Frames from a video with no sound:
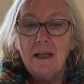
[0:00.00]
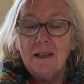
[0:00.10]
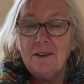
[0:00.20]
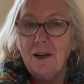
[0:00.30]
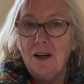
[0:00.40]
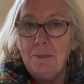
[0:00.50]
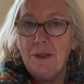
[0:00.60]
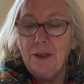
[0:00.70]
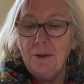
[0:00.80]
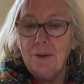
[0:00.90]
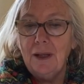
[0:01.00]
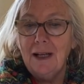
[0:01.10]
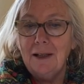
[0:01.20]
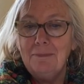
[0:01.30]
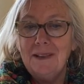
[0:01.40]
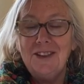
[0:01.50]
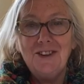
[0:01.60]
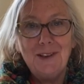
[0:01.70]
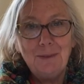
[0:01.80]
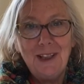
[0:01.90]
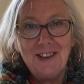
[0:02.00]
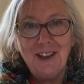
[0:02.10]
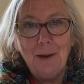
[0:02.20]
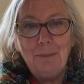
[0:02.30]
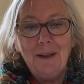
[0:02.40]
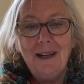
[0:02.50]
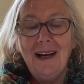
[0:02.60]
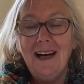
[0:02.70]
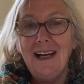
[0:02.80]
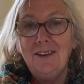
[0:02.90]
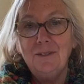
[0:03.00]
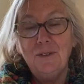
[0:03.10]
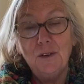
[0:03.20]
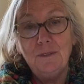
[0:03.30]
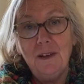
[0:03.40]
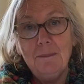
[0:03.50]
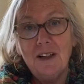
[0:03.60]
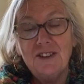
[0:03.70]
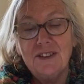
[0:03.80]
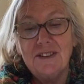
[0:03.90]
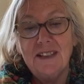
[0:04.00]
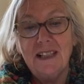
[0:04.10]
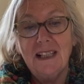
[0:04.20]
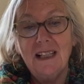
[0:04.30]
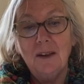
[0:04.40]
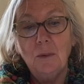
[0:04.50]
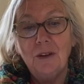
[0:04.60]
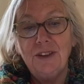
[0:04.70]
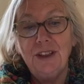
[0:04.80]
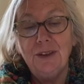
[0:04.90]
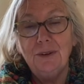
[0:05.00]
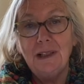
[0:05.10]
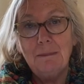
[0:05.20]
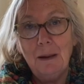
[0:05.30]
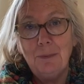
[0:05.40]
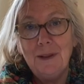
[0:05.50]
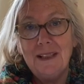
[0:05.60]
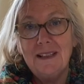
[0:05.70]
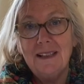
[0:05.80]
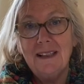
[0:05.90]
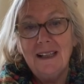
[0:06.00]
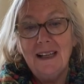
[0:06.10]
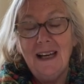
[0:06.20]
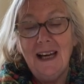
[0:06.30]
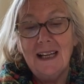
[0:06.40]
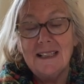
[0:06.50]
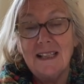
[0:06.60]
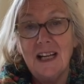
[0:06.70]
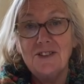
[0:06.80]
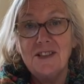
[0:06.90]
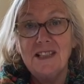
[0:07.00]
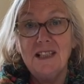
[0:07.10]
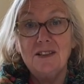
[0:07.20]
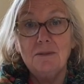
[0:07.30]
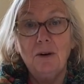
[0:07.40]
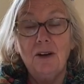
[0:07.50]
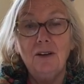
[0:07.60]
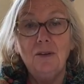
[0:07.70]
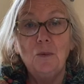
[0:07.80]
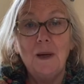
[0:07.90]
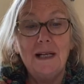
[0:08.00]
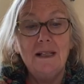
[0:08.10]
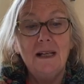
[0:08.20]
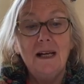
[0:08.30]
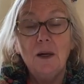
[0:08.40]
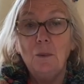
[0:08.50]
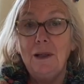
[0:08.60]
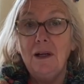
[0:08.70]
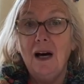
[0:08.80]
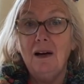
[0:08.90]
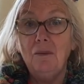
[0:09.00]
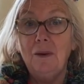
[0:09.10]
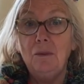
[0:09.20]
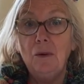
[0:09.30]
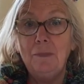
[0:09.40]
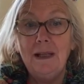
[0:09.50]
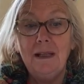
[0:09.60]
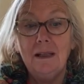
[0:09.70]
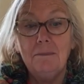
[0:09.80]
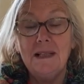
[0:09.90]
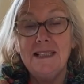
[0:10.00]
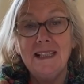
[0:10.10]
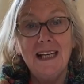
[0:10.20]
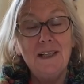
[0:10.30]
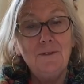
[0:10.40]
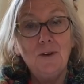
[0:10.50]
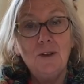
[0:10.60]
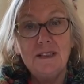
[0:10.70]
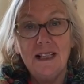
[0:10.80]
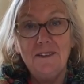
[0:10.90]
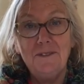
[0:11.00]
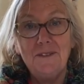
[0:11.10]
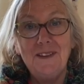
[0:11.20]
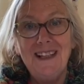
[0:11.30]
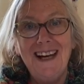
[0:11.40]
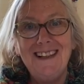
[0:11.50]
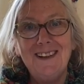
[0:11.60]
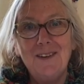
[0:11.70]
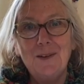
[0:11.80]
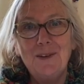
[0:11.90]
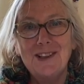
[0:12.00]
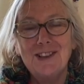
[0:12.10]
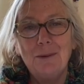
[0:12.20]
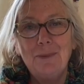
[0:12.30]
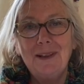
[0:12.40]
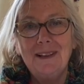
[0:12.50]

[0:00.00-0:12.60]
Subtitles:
So I hope you enjoy the workshop. I look forward very much to seeing what you come up with, and I shall see you tomorrow when we will be meeting again for day 59 of the workshop.